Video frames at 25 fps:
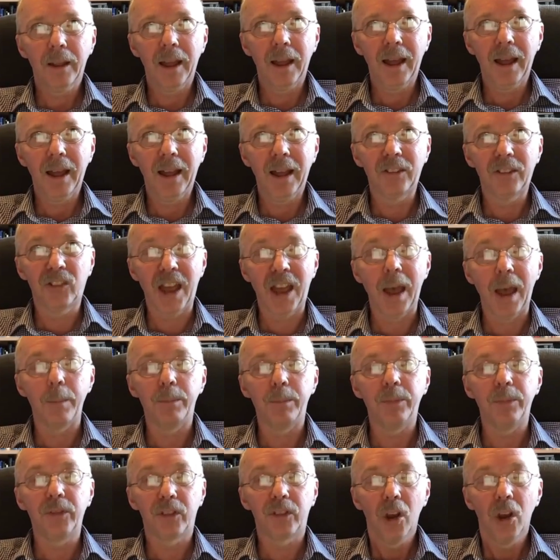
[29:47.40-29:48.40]

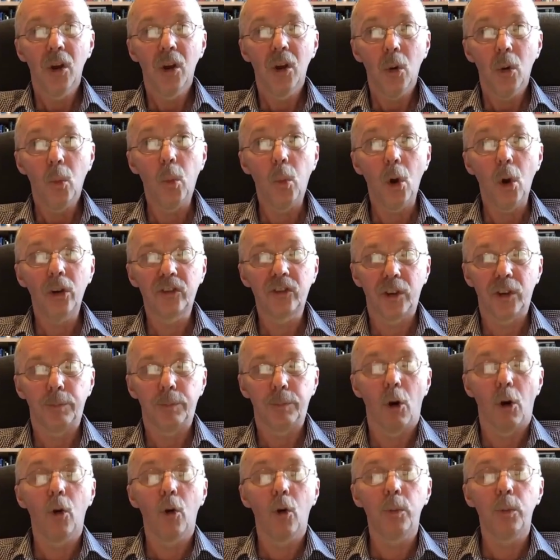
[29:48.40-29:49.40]
attempts were to
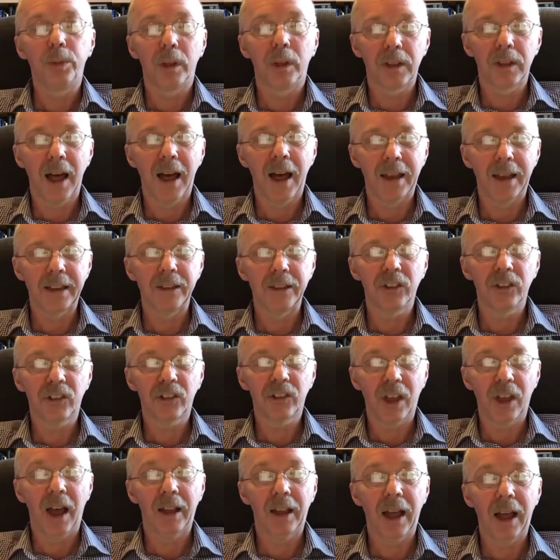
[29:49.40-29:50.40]
probe the
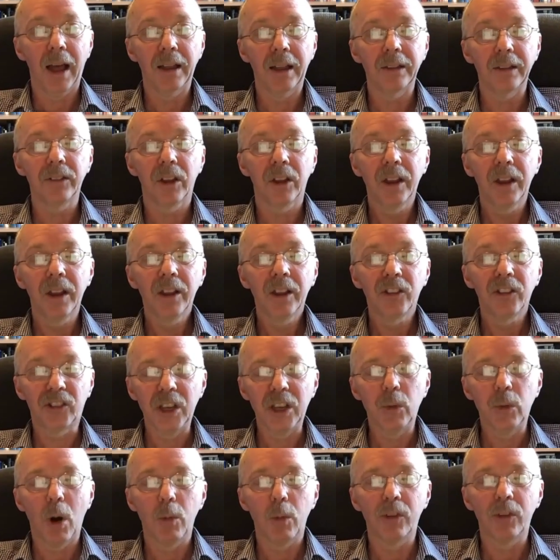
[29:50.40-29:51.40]
lines and
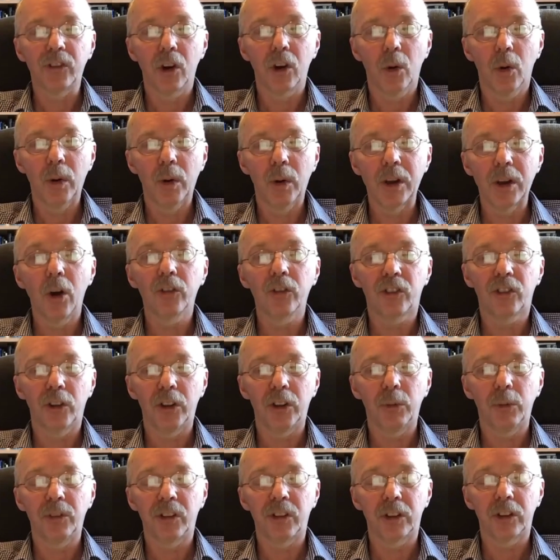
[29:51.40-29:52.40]
see what was going on. So
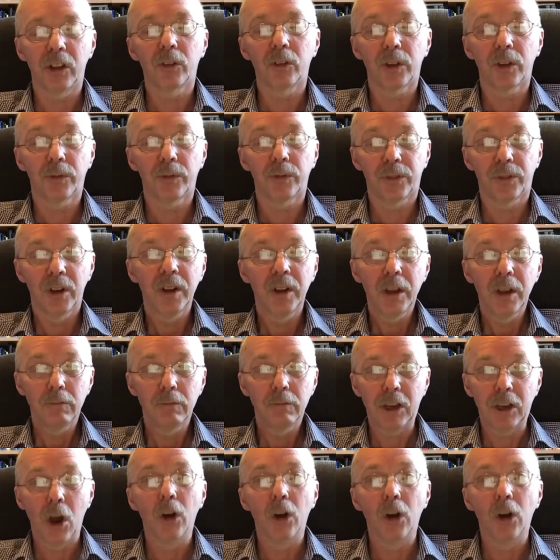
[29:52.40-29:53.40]
there was a lot of
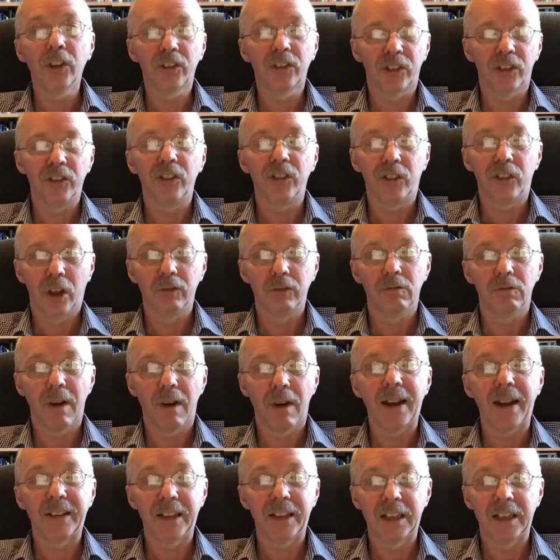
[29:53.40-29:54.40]
reconnaissance done,
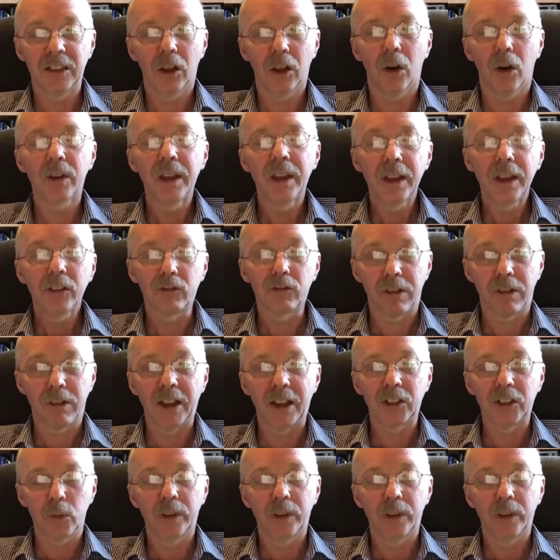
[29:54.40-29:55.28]
riding along, trying to